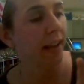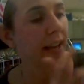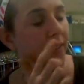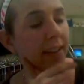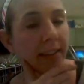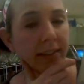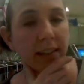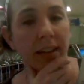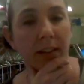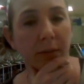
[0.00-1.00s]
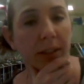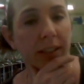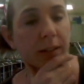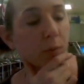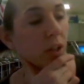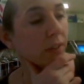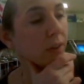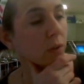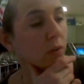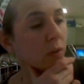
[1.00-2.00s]
And then this other one of
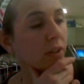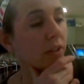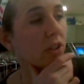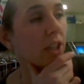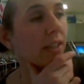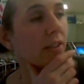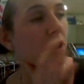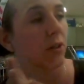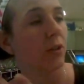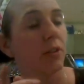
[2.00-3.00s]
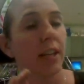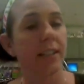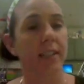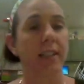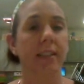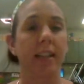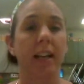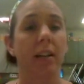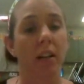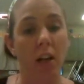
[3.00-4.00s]
those 4ths is shaded. So you guys need to
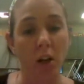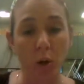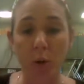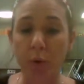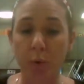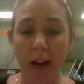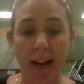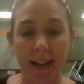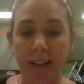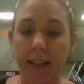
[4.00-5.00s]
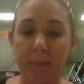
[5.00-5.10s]
decide who's right,